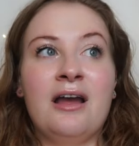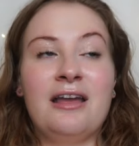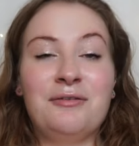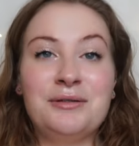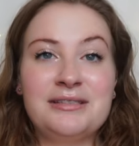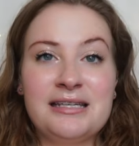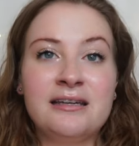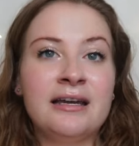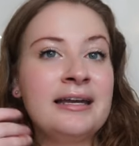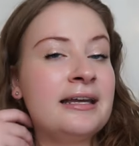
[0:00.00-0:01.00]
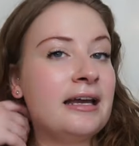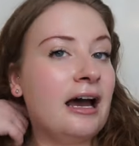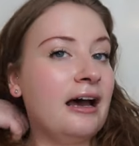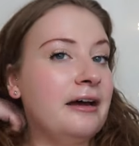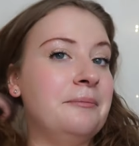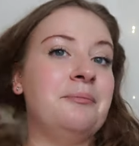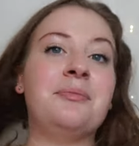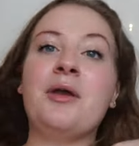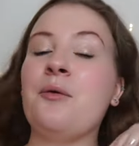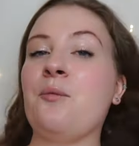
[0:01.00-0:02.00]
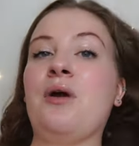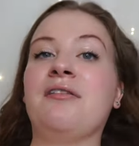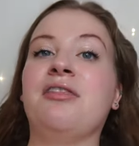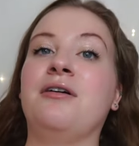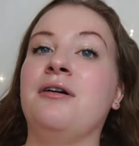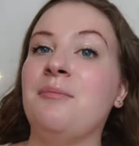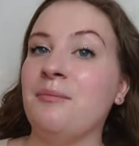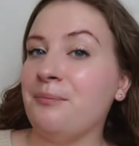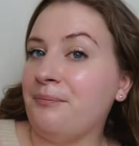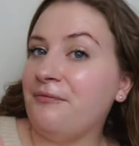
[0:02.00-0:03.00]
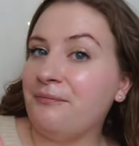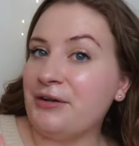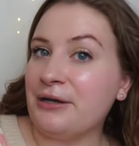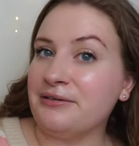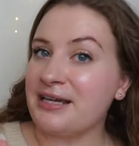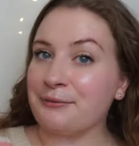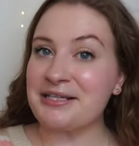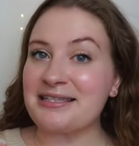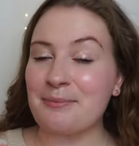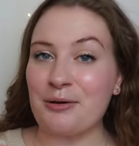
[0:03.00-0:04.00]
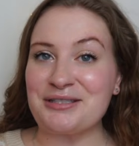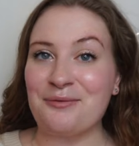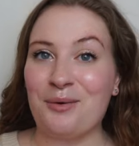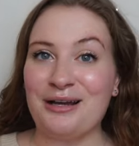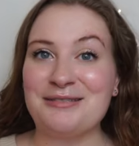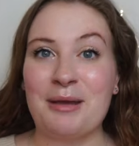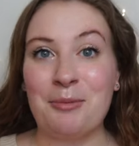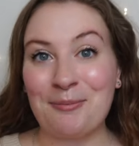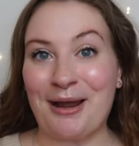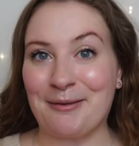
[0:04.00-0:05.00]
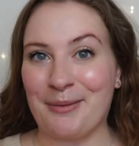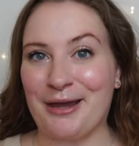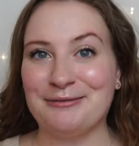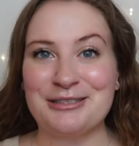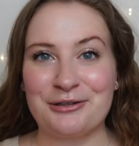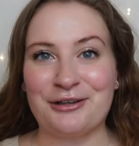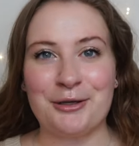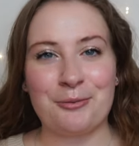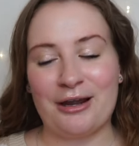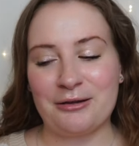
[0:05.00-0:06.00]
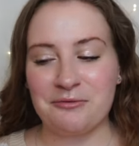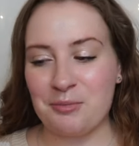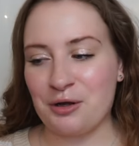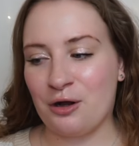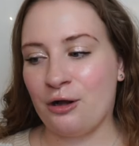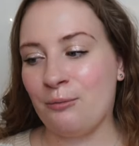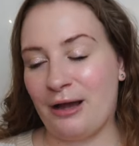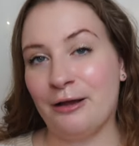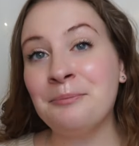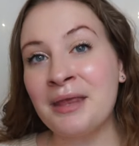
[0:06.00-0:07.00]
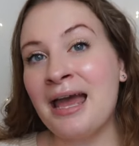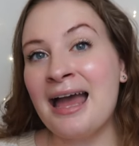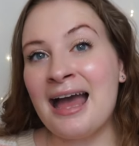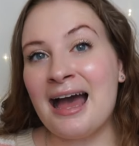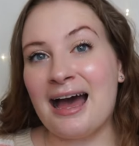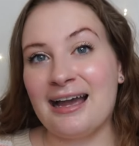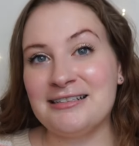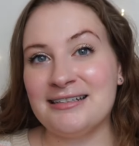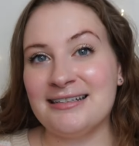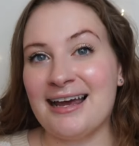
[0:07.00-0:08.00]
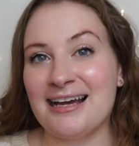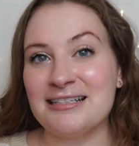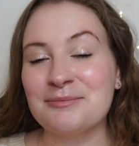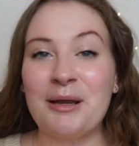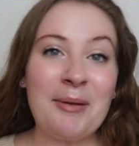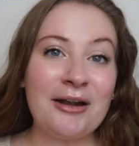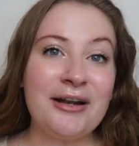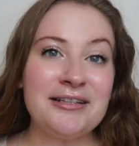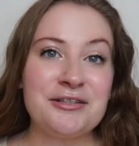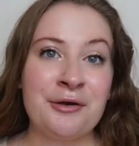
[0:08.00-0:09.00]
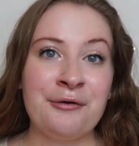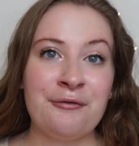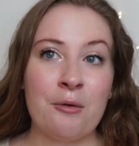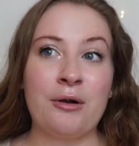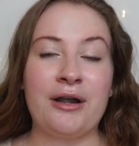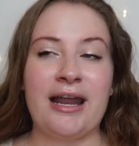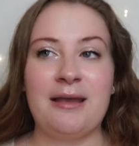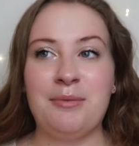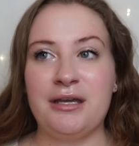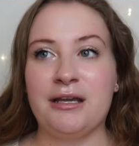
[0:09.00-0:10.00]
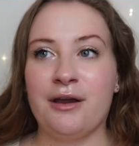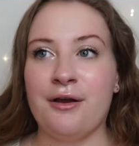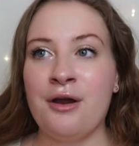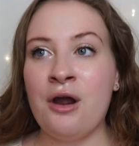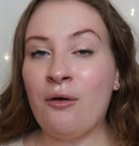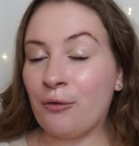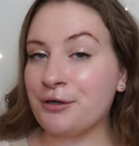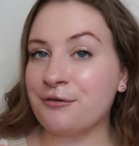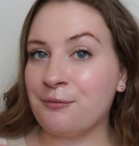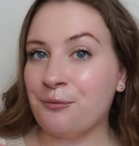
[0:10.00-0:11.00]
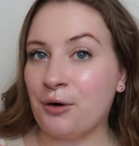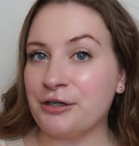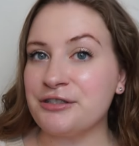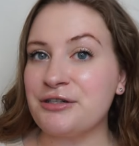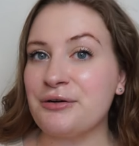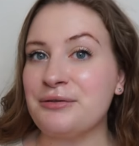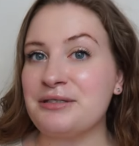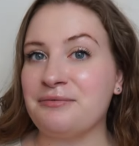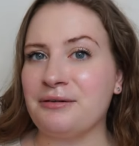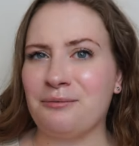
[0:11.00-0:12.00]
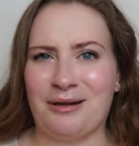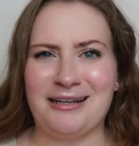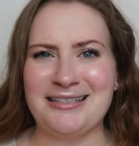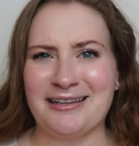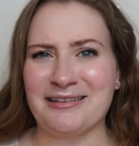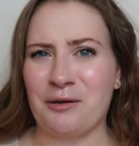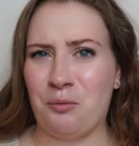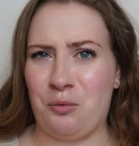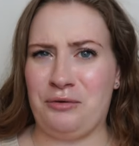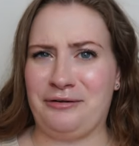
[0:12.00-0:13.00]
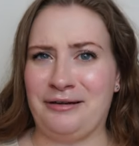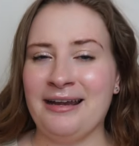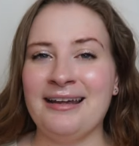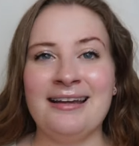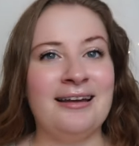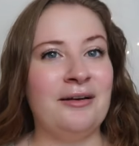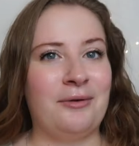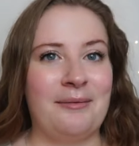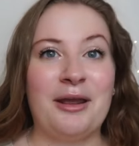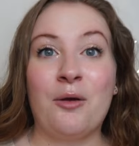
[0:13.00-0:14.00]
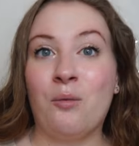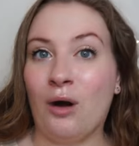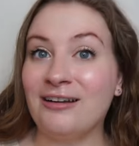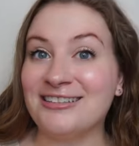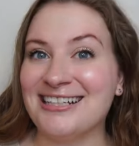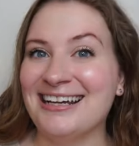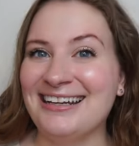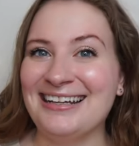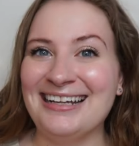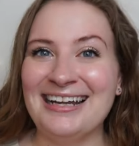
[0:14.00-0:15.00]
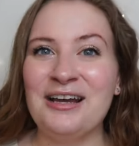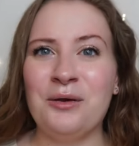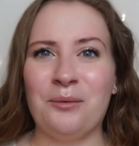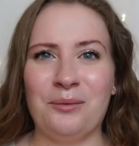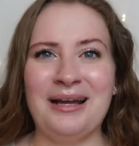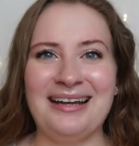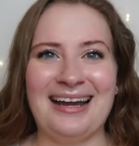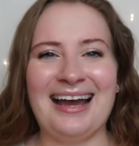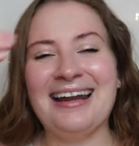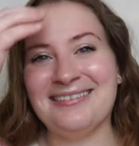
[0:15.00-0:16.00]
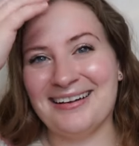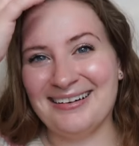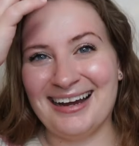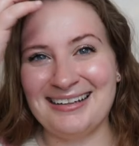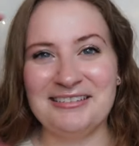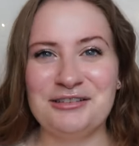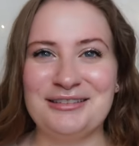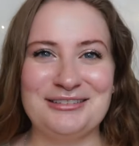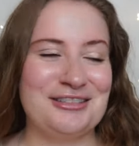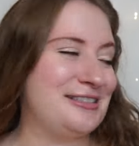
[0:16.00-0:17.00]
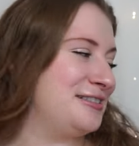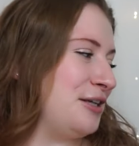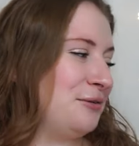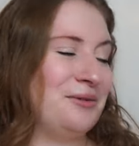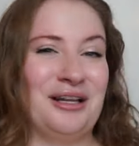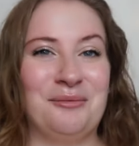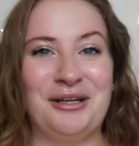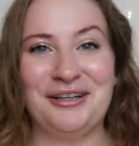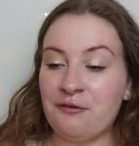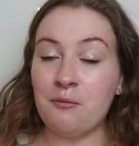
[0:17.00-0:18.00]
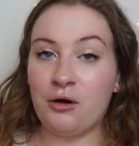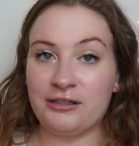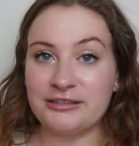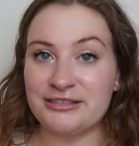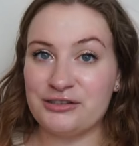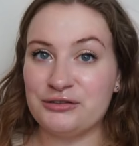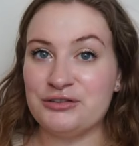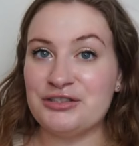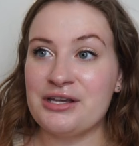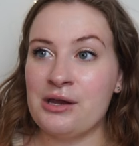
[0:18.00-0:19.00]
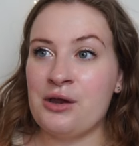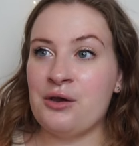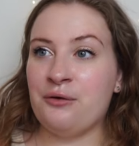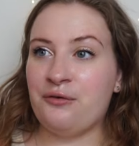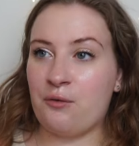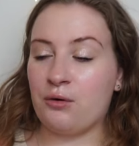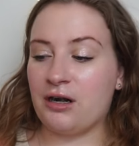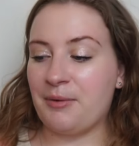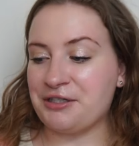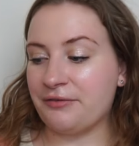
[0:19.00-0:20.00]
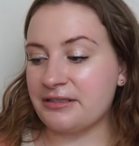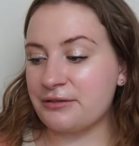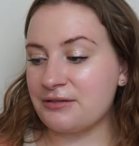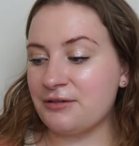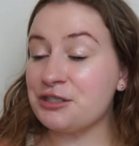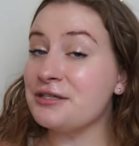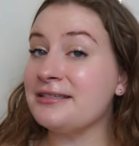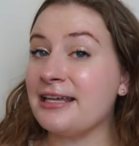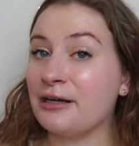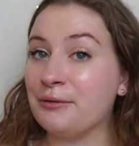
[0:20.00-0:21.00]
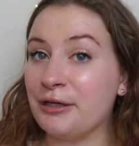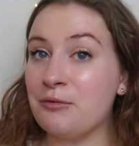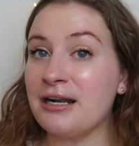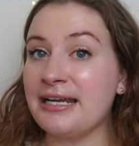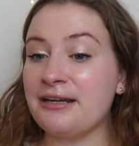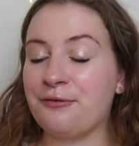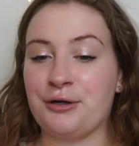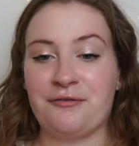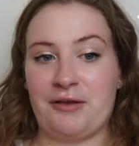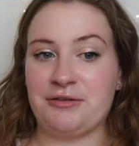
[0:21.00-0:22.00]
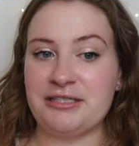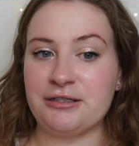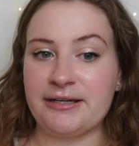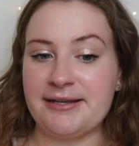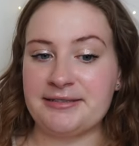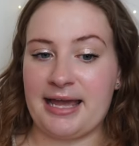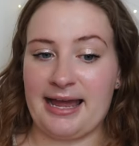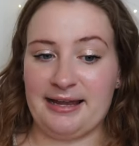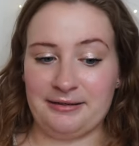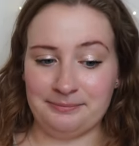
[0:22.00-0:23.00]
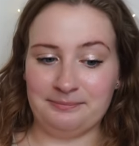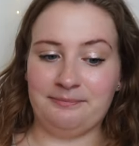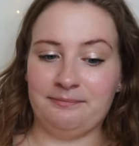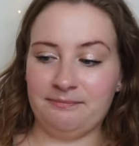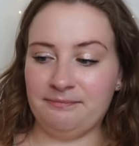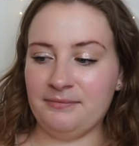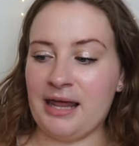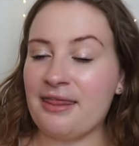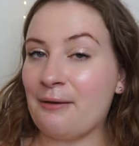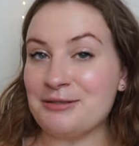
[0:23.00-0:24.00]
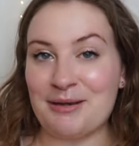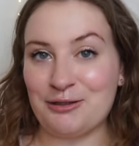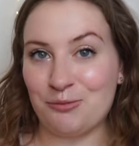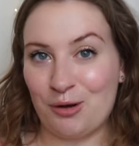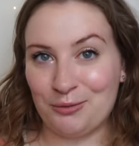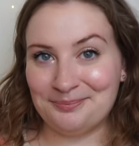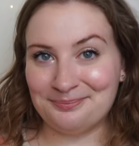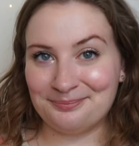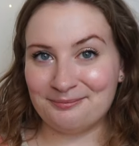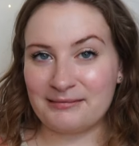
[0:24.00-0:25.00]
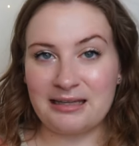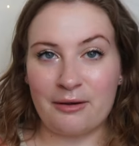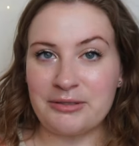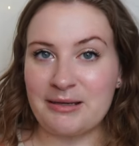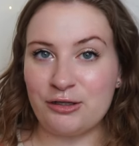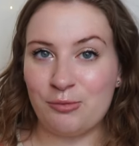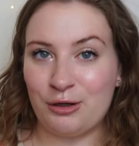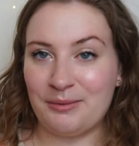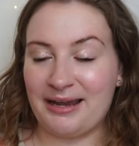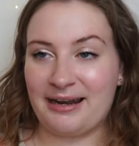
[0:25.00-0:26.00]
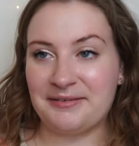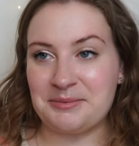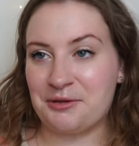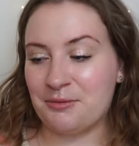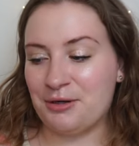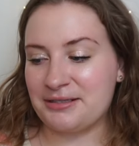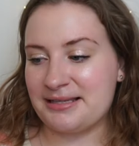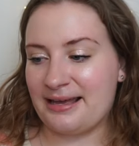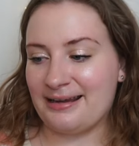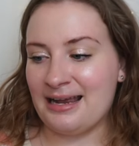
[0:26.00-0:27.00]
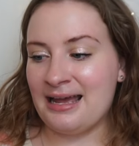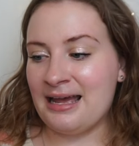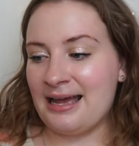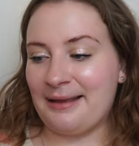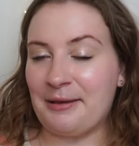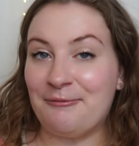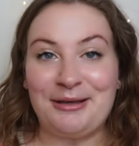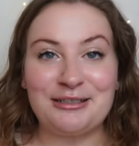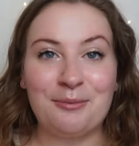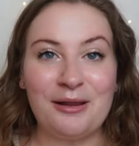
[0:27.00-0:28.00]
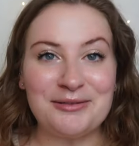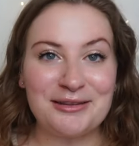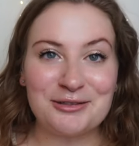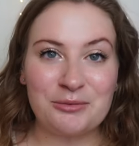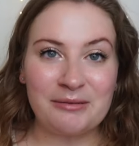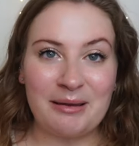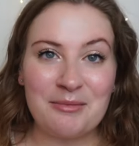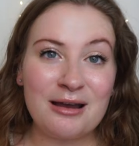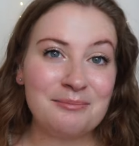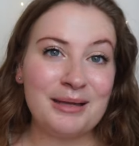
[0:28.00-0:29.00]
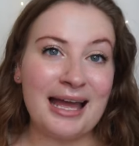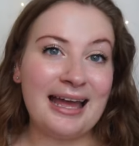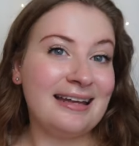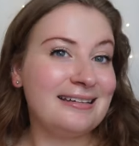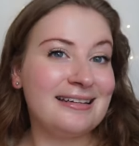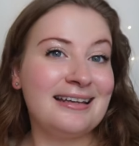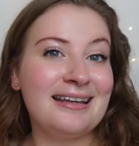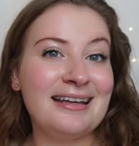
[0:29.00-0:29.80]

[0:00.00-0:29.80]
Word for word: if you see um, one of the videos I recently posted was my book buying ban. So you're like, why do you have a book haul? Well, I did ask my parents for a big order from Waterstones of, why did I say like that, water? What am I, water? I don't know, I just sound really weird. From Waterstones for a bunch of exclusive editions that I really wanted for a favorite series and, and that was my loophole. That was my loophole. And I have some other books that I may have picked up while I was at the store with my mom and